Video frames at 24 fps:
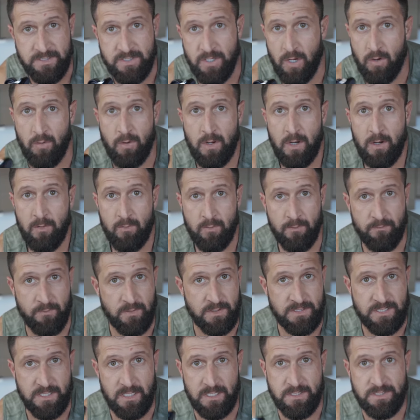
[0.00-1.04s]
So
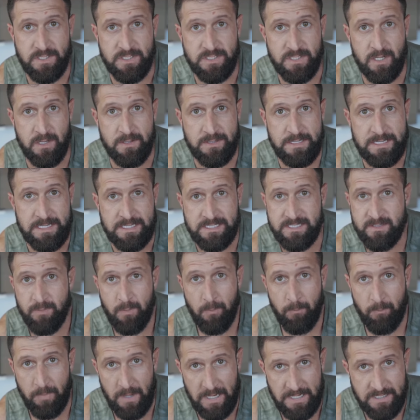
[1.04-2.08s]
reverse lunges on these,
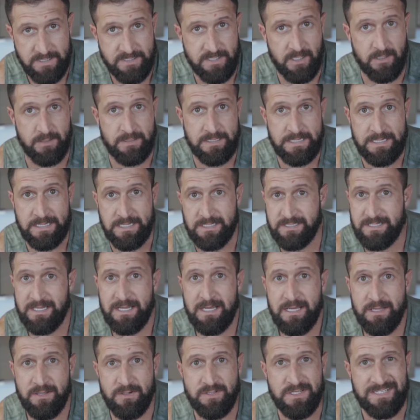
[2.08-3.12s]
pikes on these.
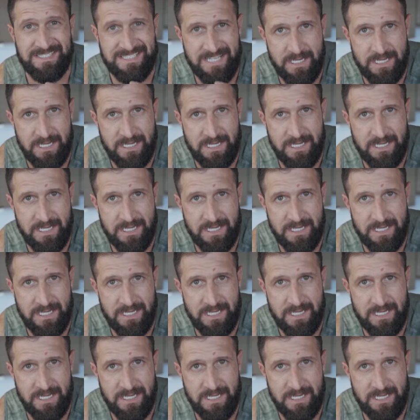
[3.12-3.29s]
There's a